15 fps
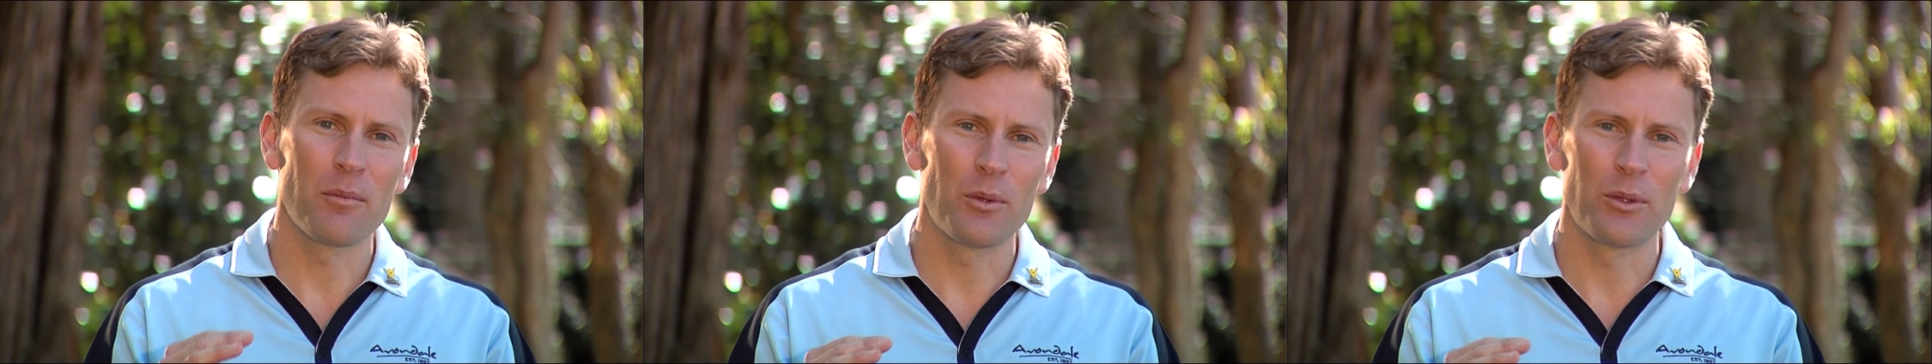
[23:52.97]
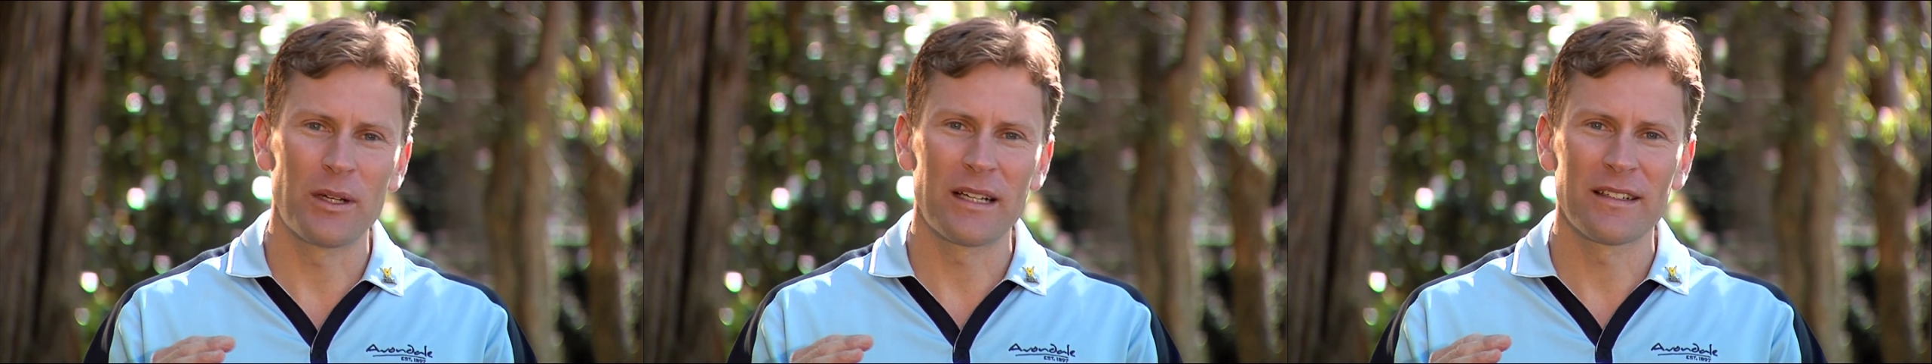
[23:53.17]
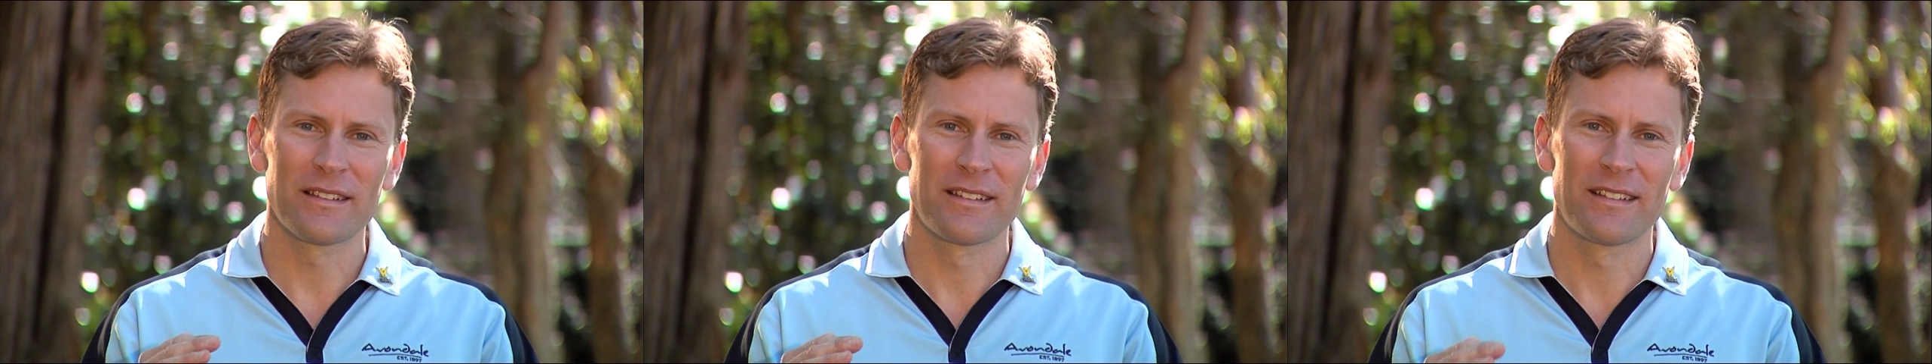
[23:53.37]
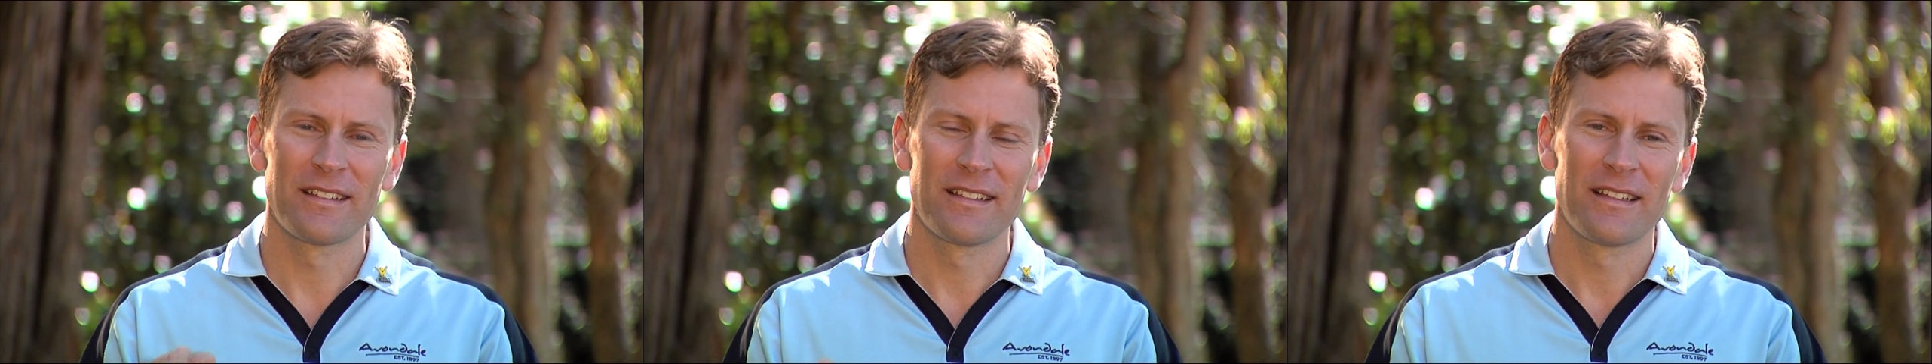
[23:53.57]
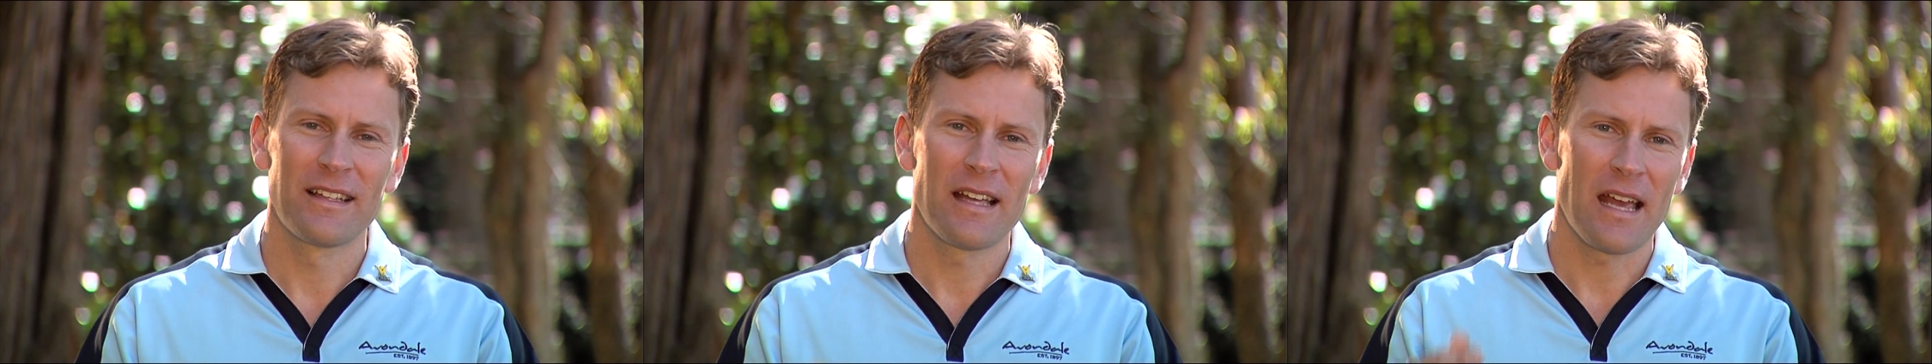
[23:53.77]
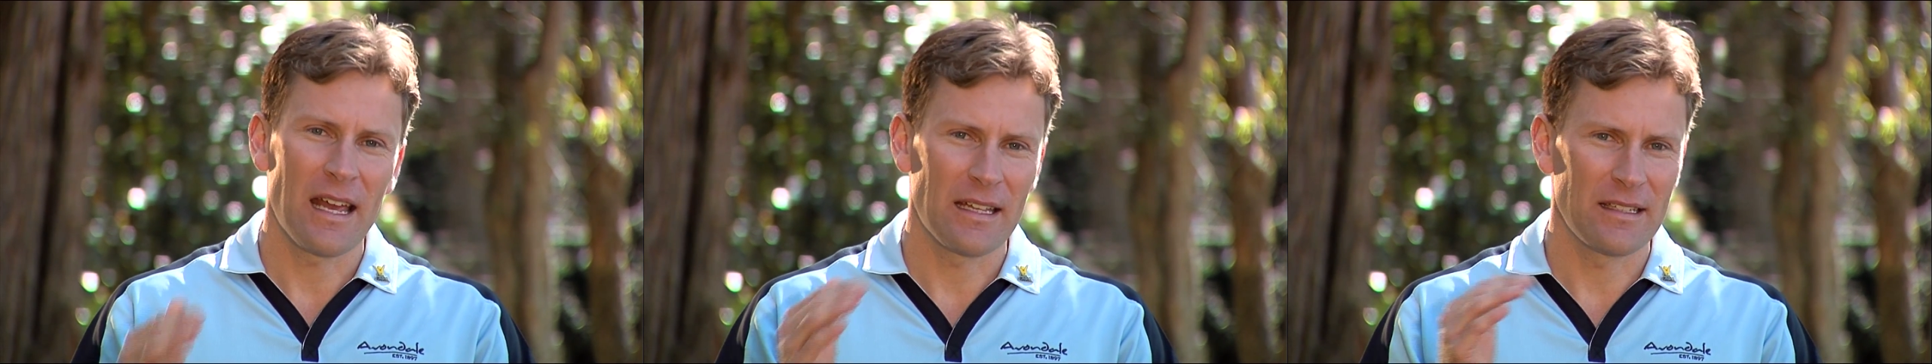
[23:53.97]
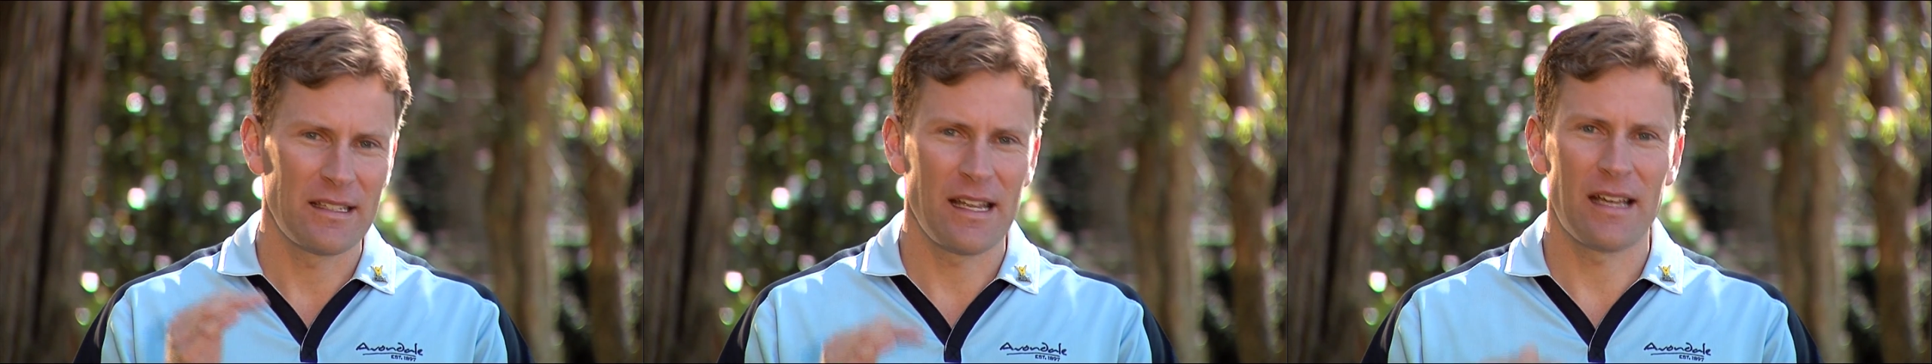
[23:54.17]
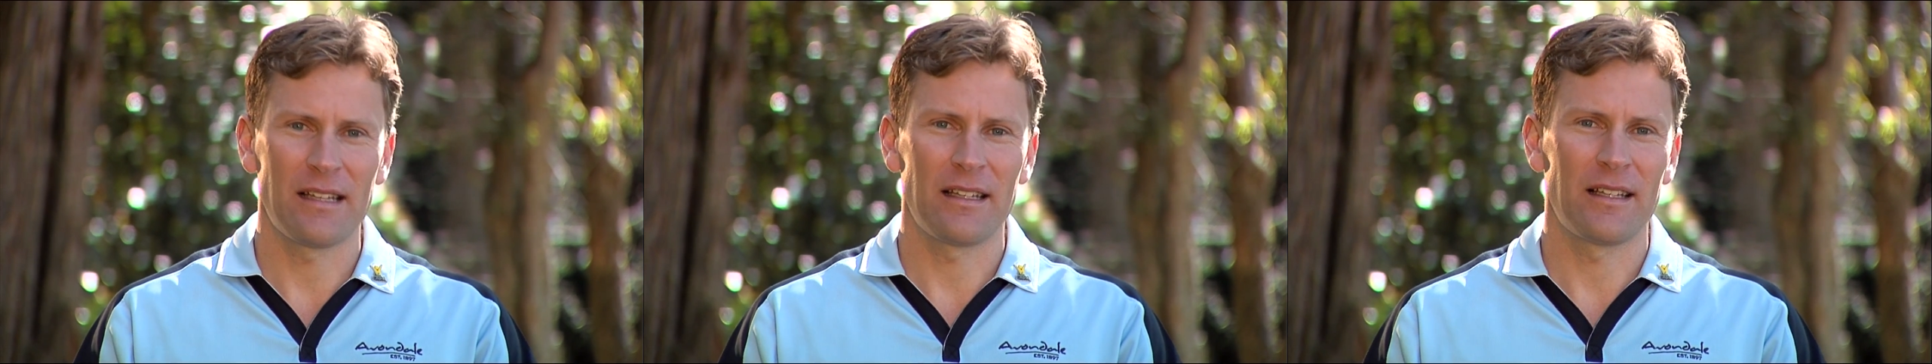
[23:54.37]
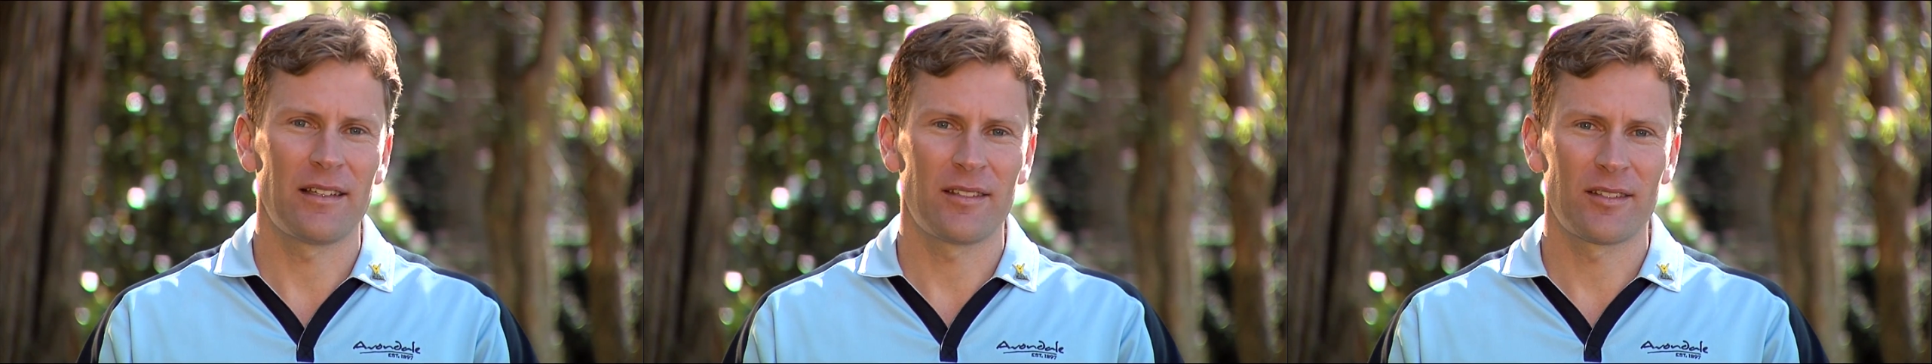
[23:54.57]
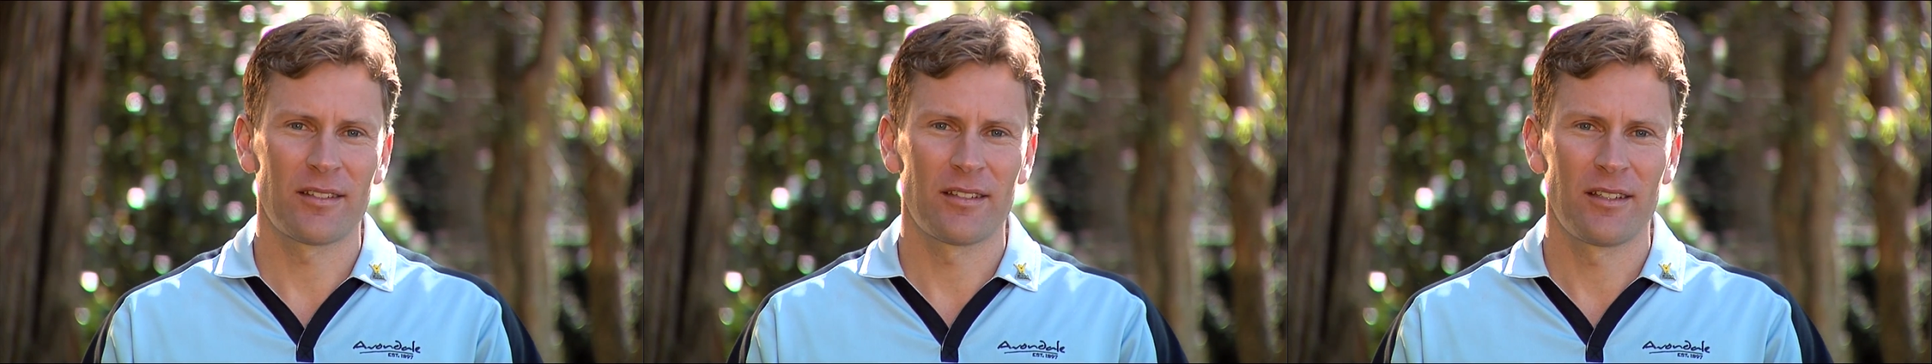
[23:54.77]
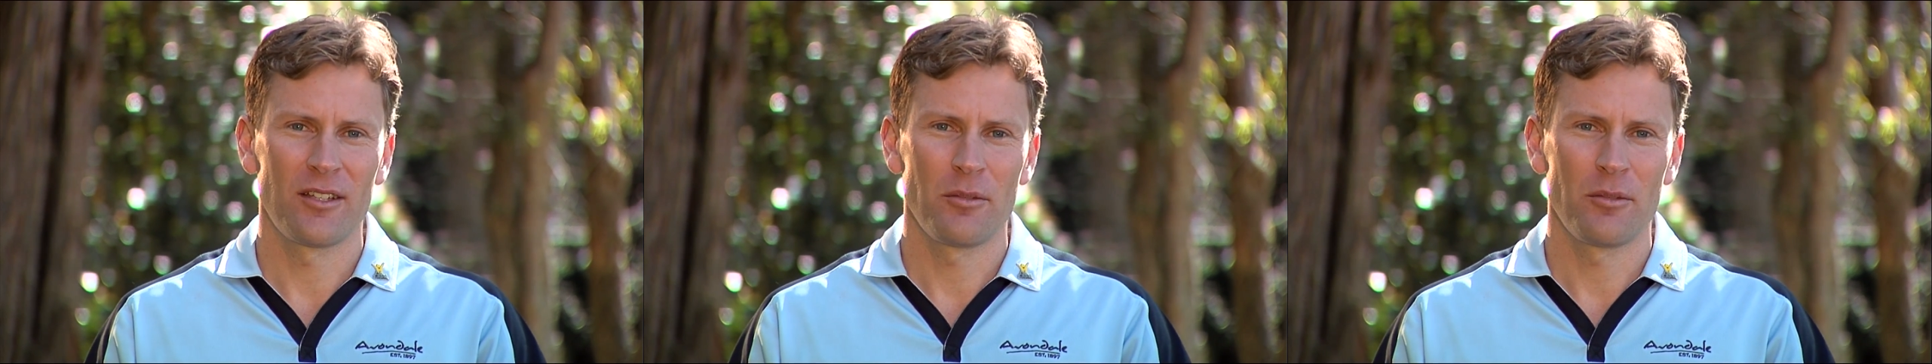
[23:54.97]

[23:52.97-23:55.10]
more and down less,